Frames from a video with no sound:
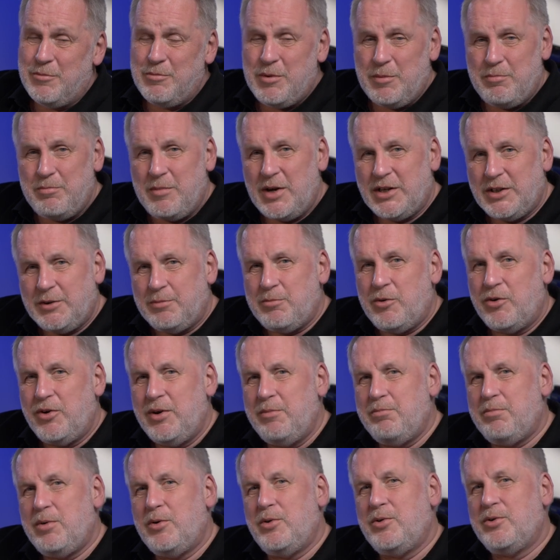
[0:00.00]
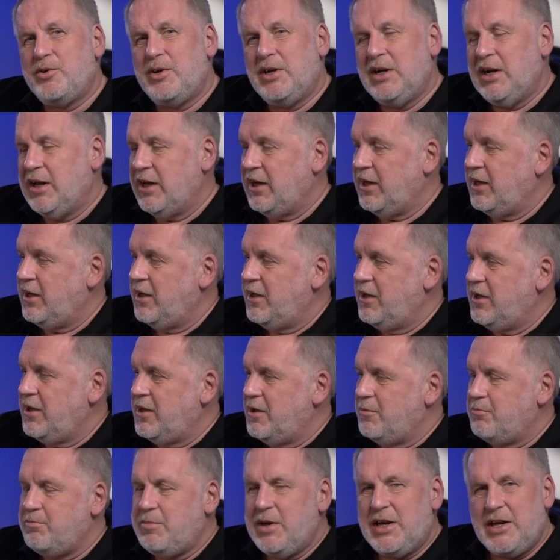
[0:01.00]
but much more importantly,
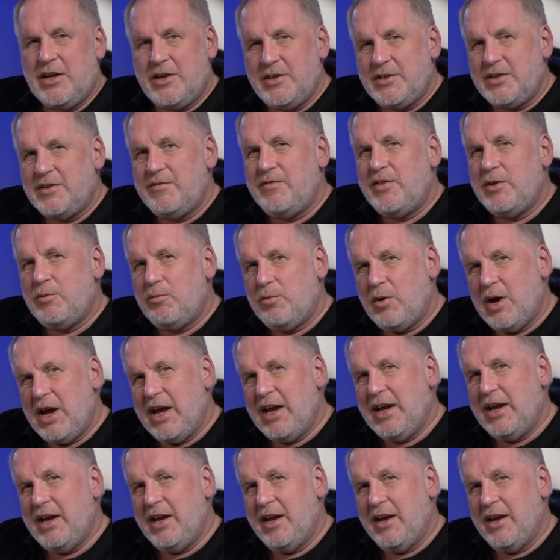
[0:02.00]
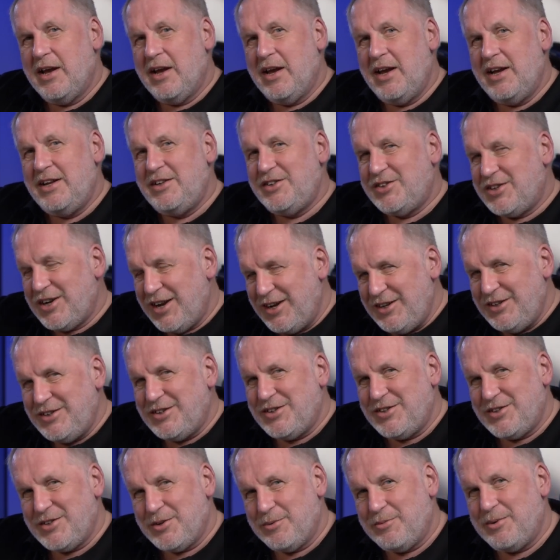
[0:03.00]
because of the way it
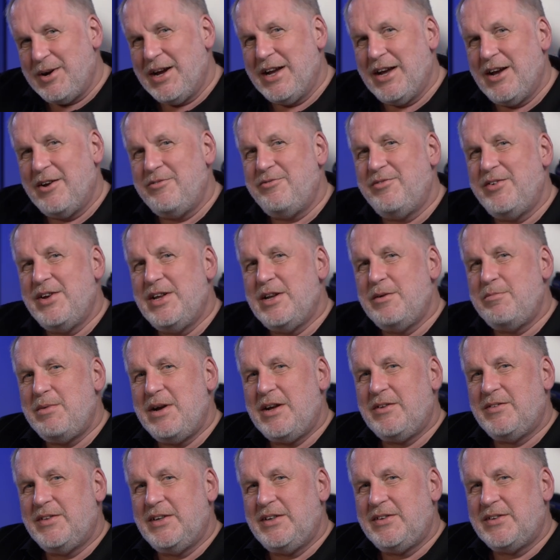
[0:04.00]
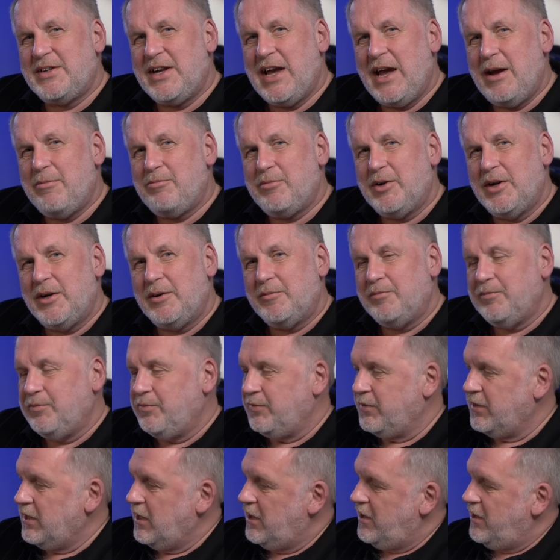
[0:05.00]
changes the way I feel about this camera.
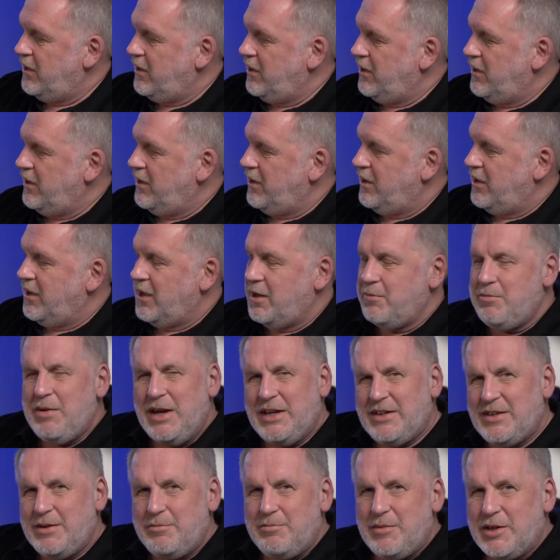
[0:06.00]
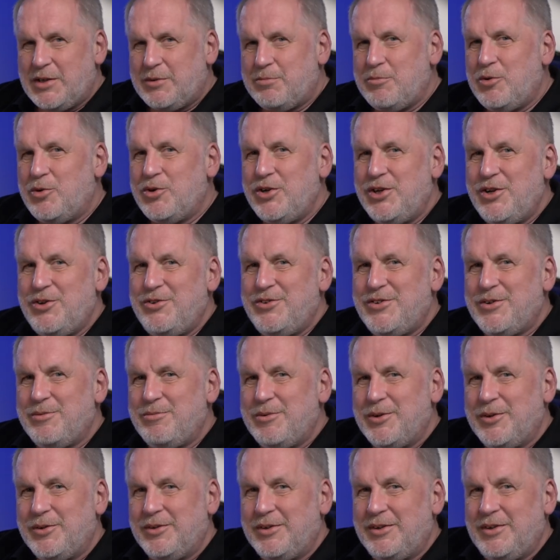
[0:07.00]
It makes it much more
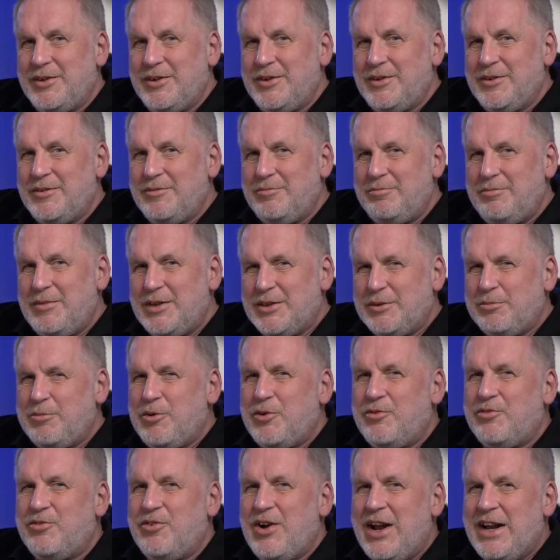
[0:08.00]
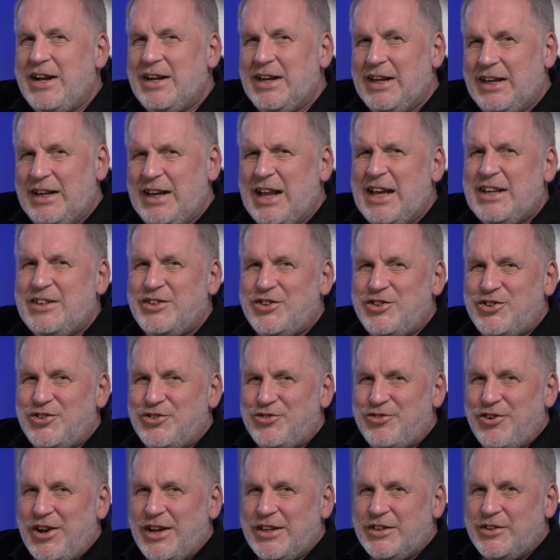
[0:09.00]
usable, much more friendly, less
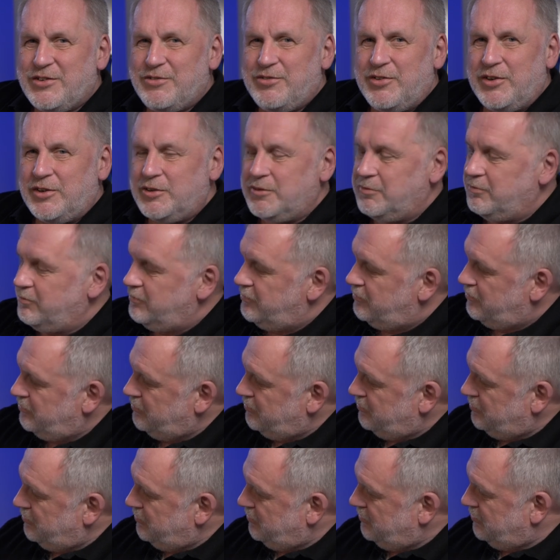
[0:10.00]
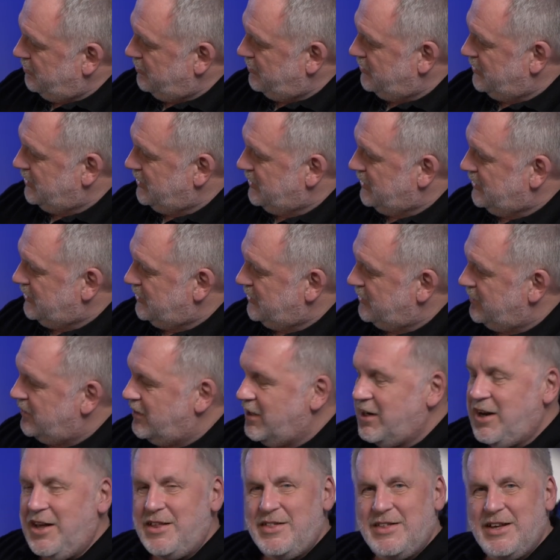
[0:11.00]
stressful.
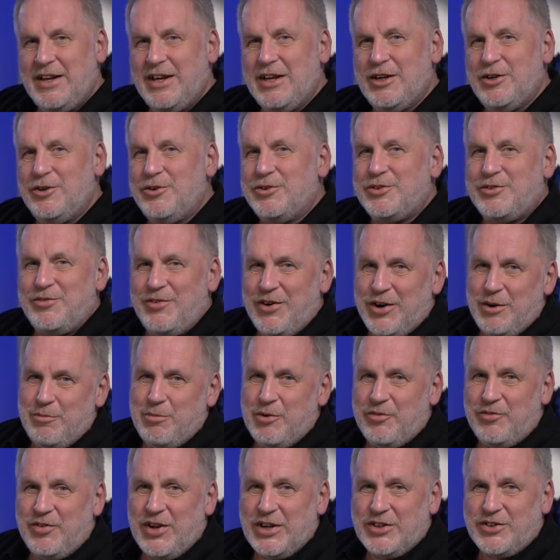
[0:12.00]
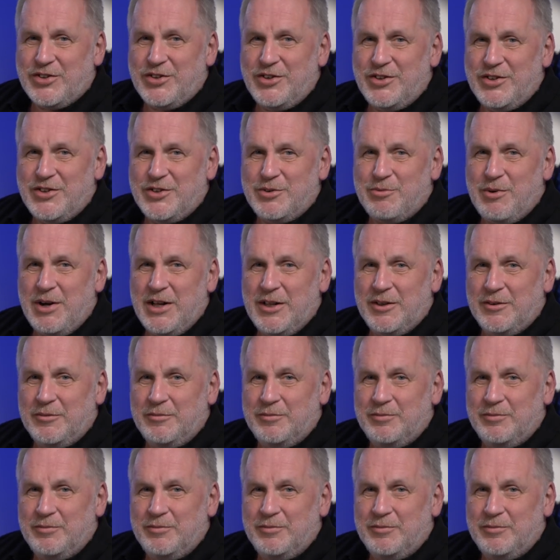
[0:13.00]
And I think it looks very professional as well.